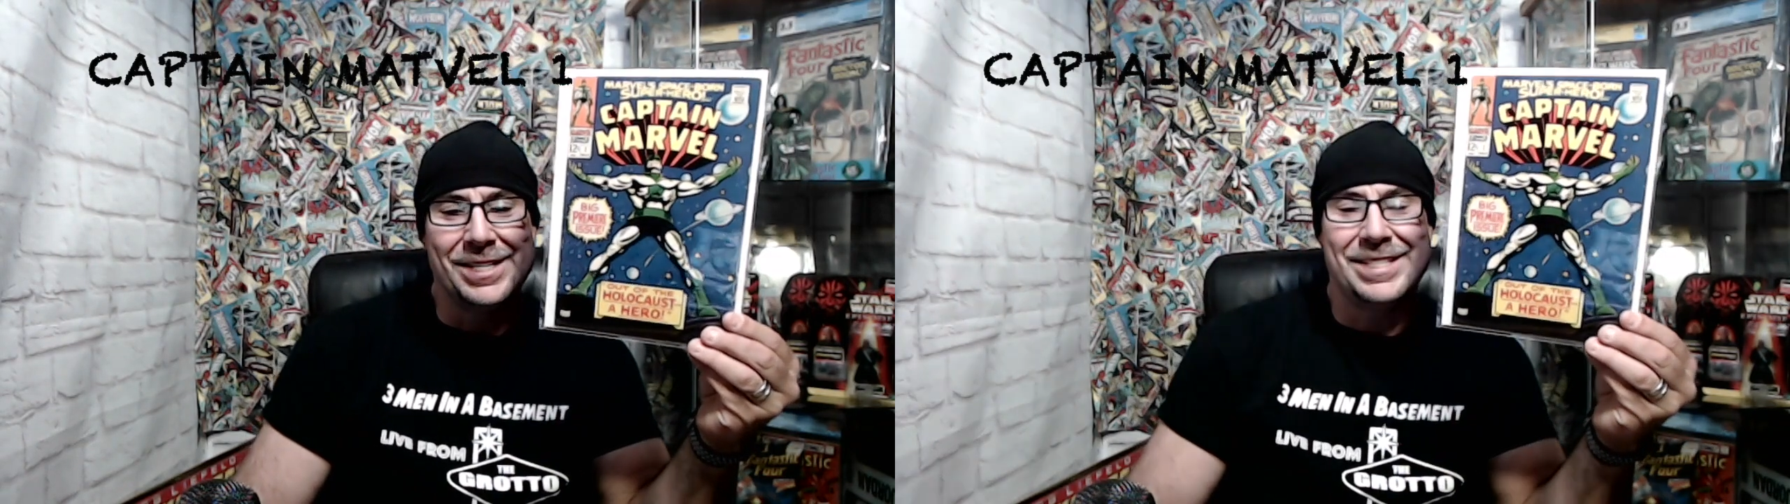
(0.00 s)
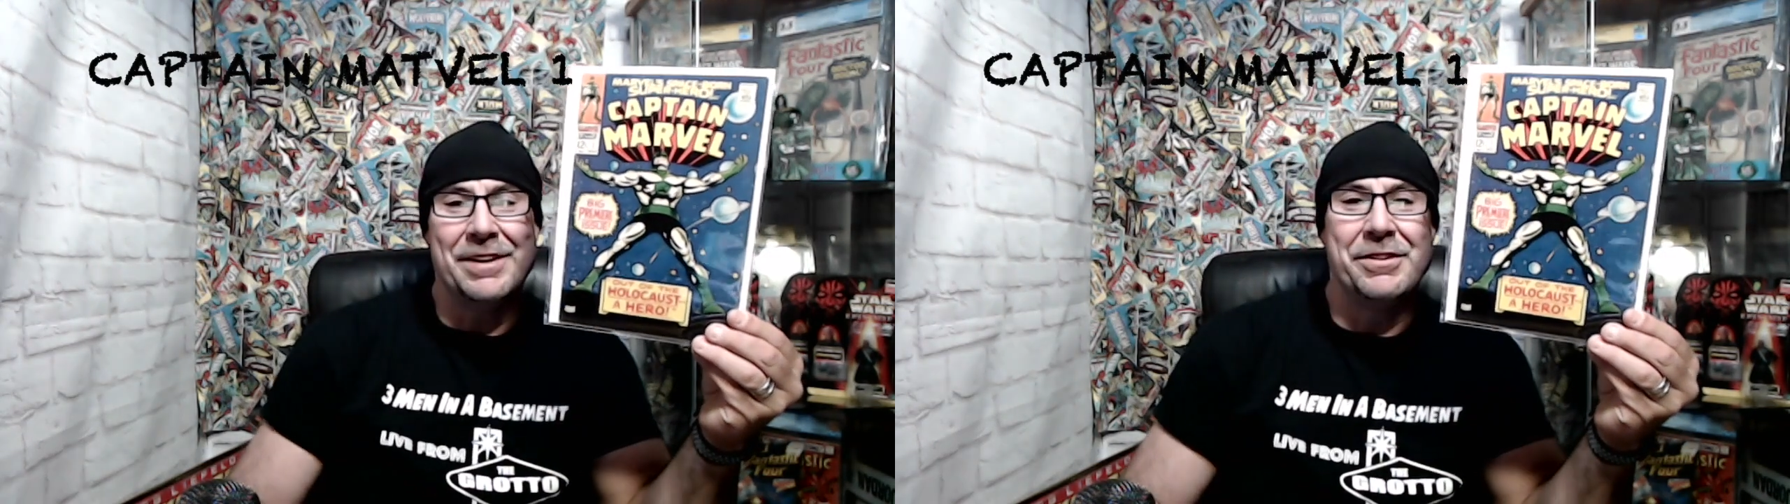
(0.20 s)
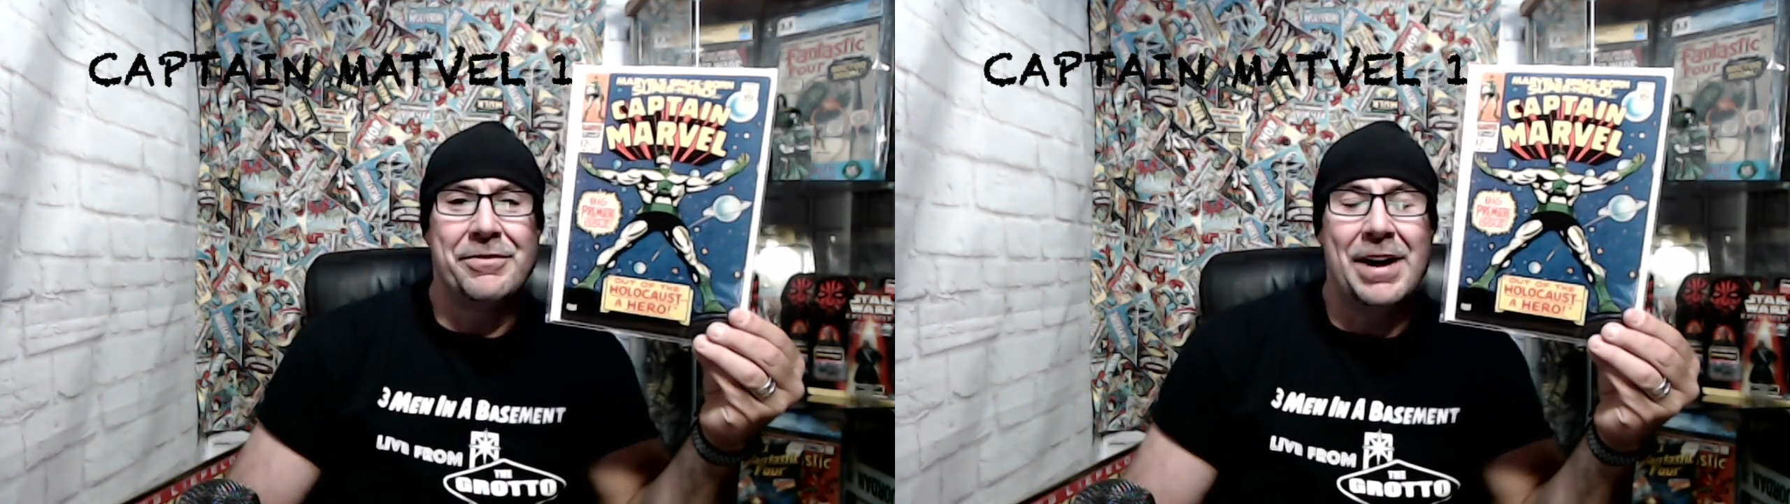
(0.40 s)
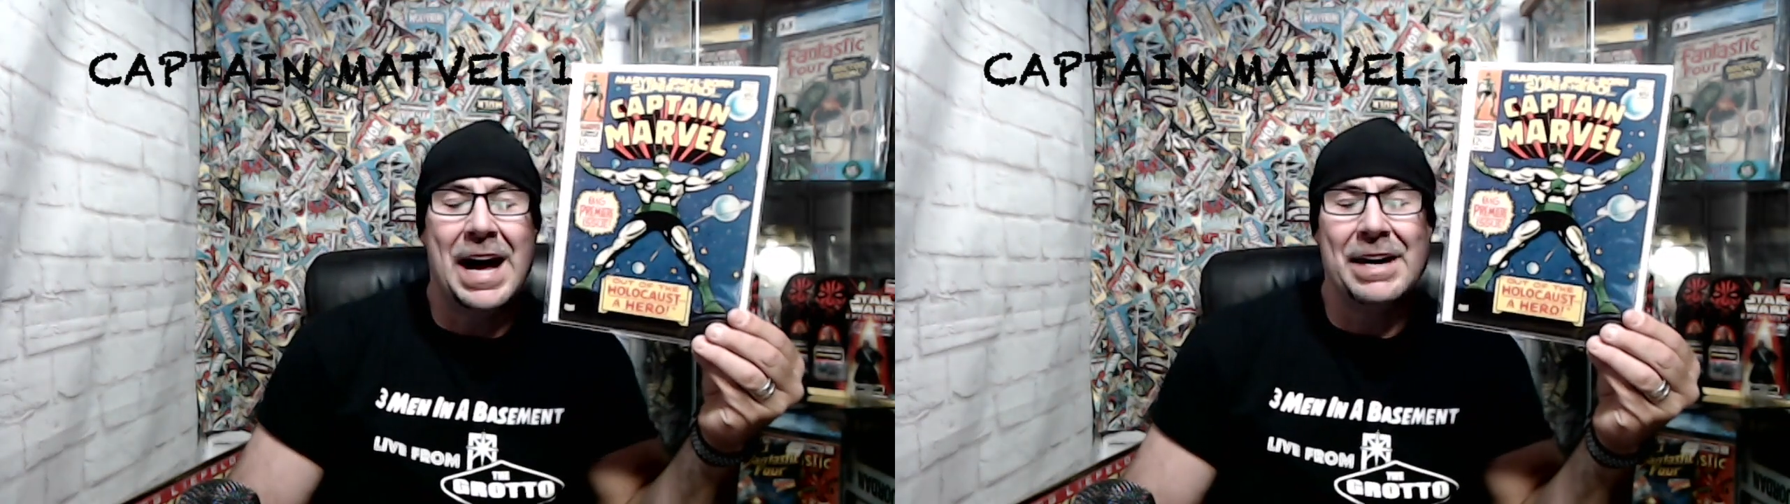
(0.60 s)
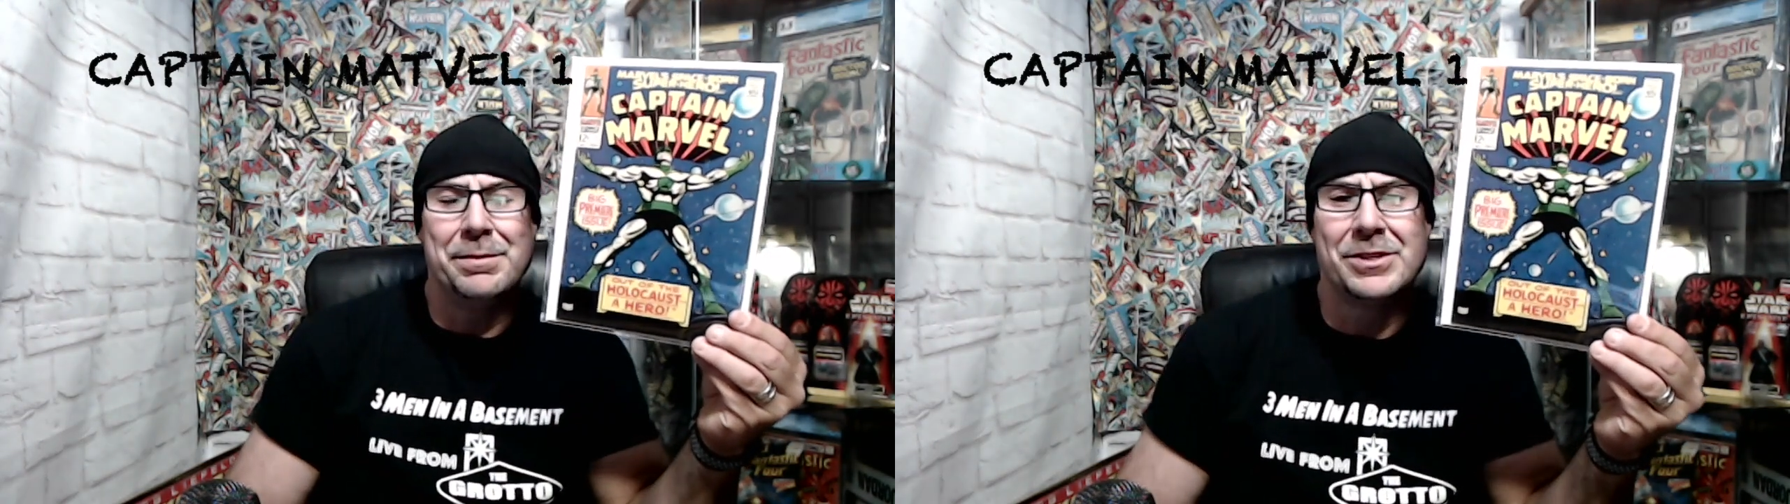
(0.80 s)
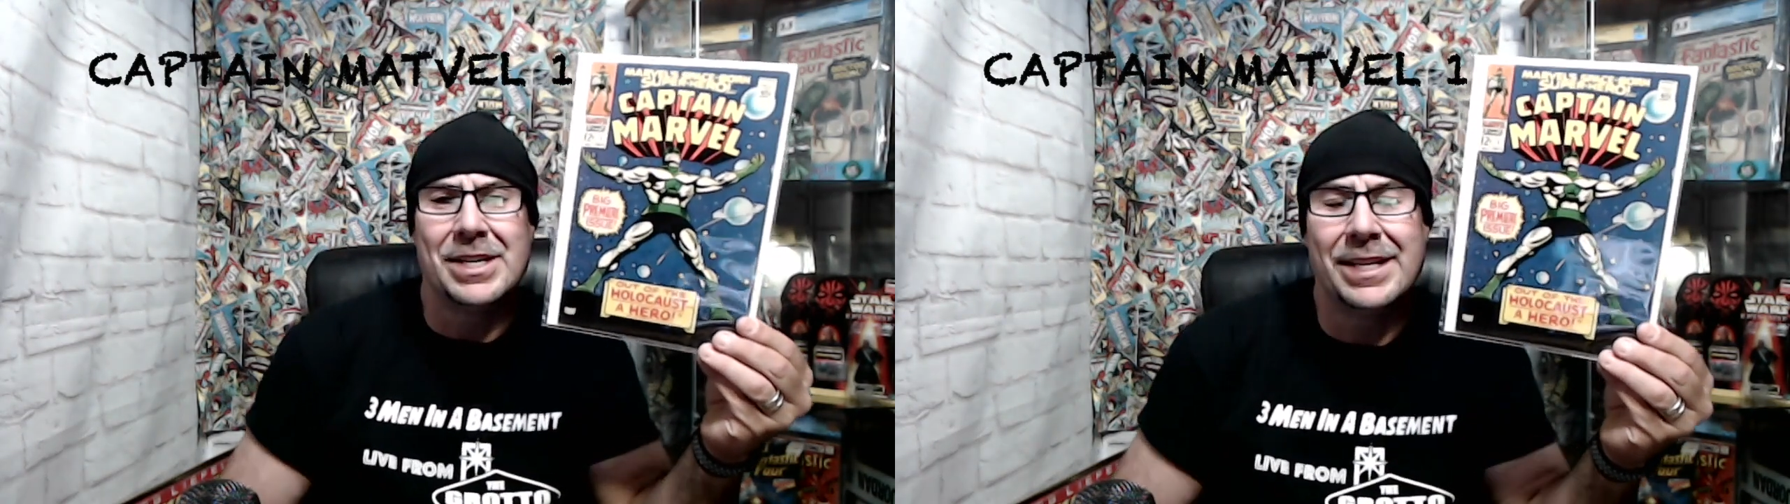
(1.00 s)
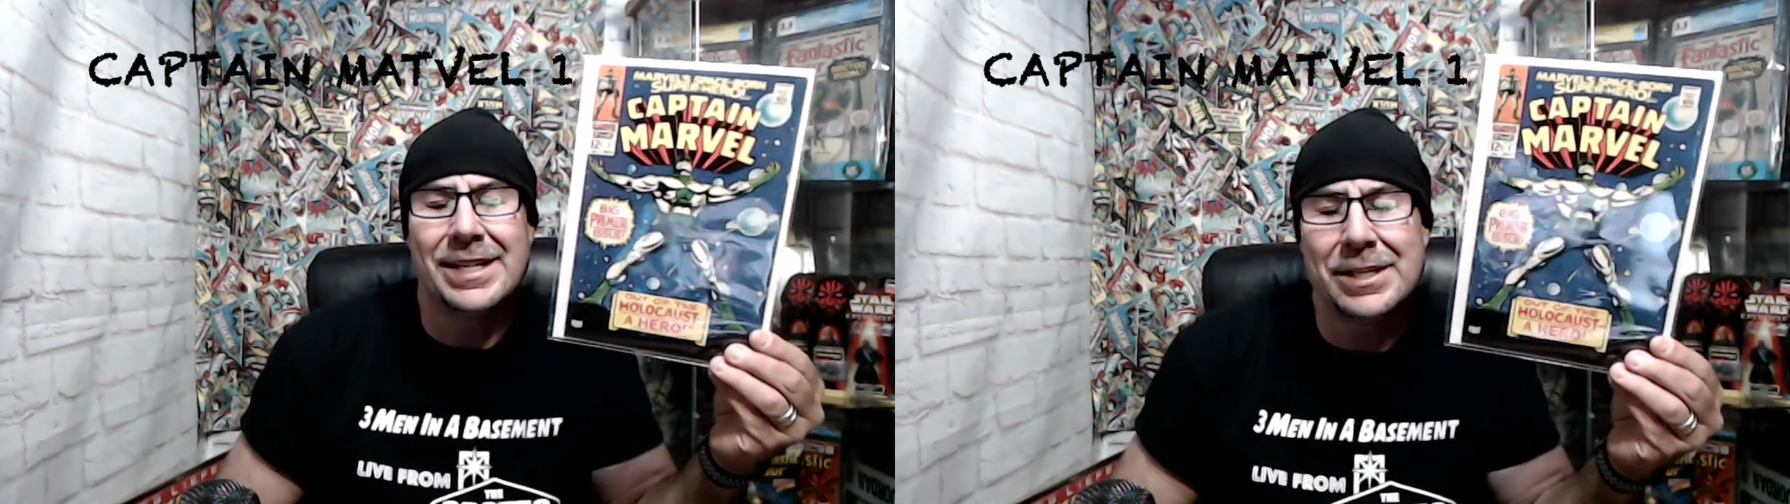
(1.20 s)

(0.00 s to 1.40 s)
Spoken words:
a 7.5 because I think